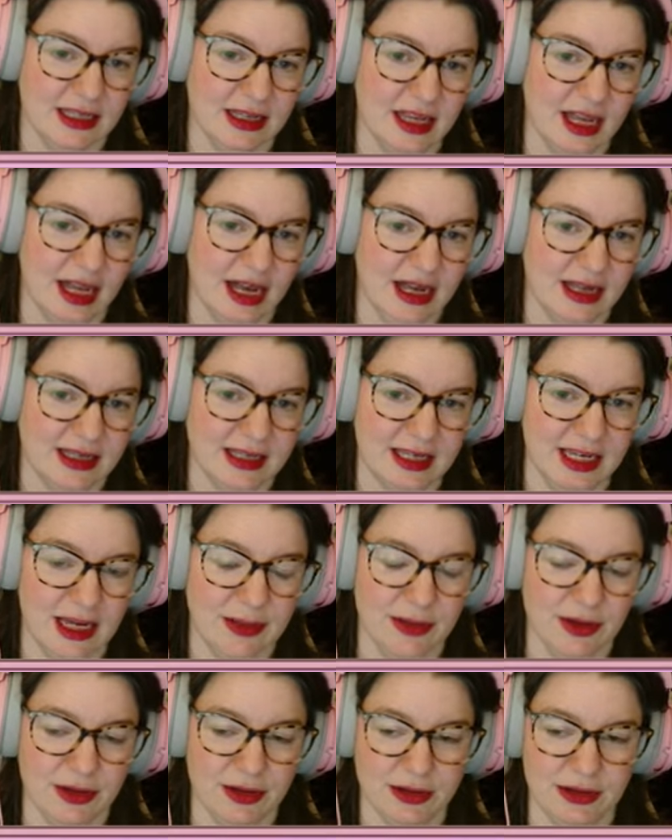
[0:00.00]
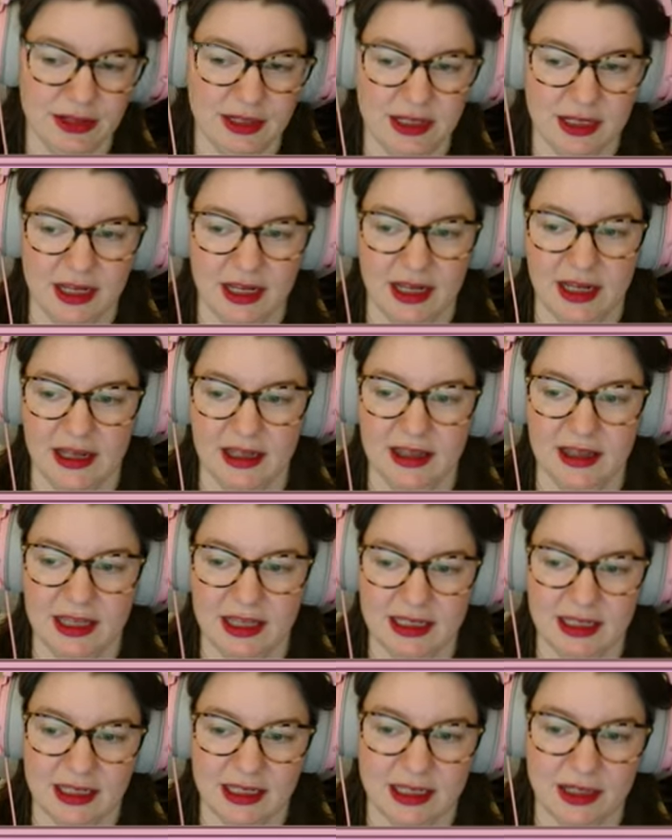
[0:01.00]
guy's neighborhood.
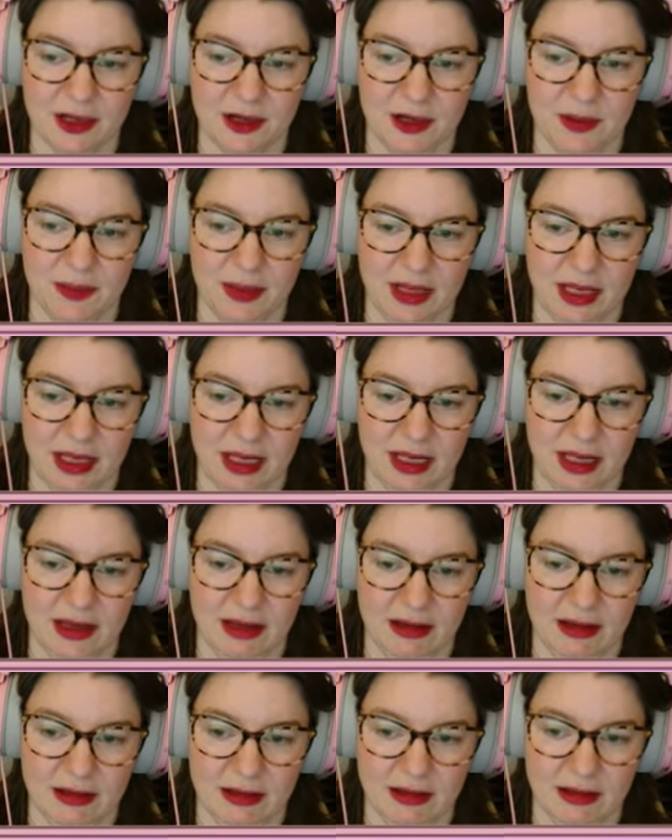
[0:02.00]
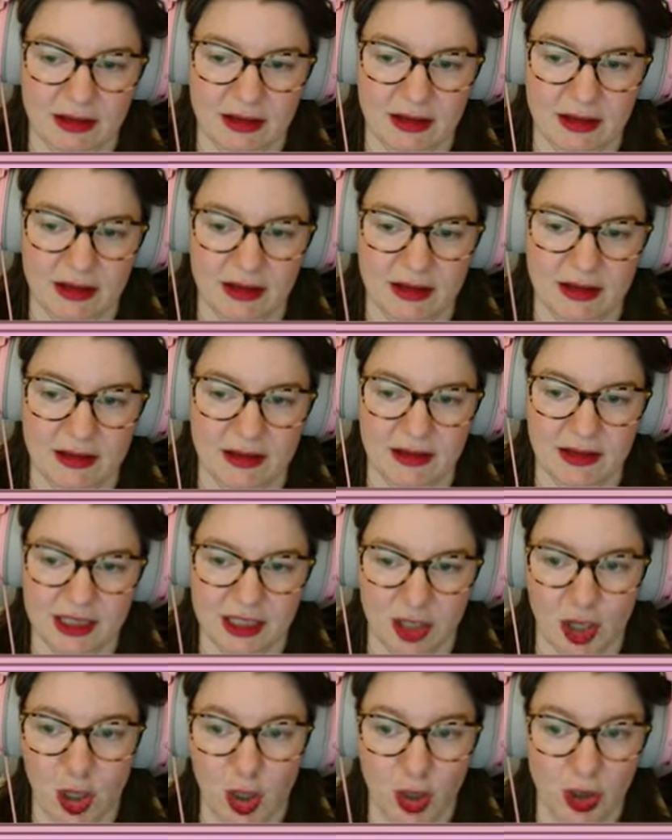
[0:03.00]
This is going to be, this
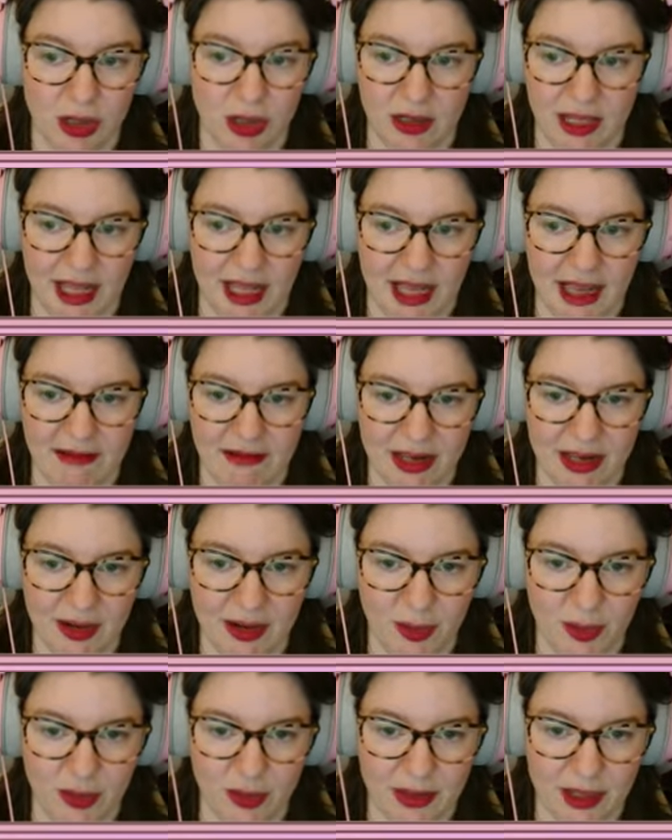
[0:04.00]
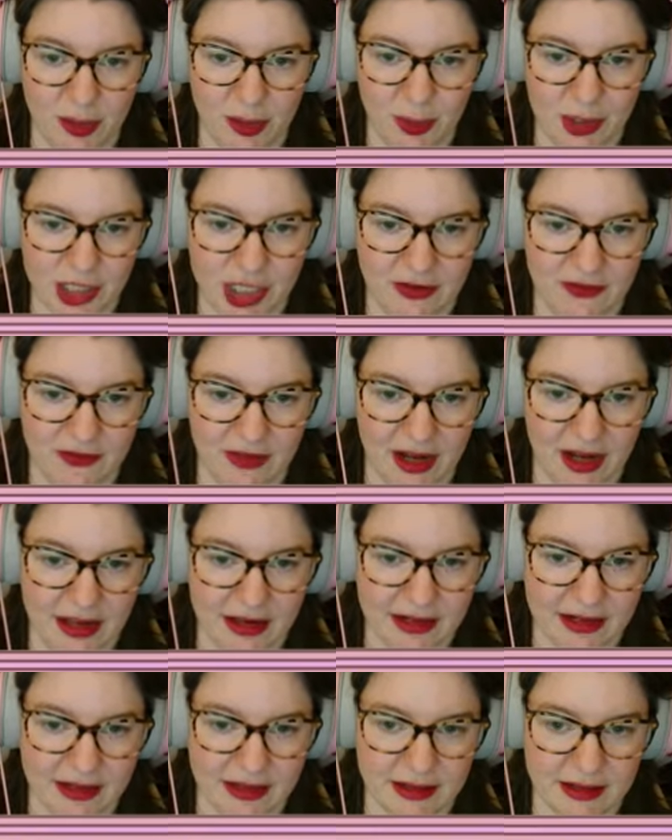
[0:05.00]
whole area will be witchified.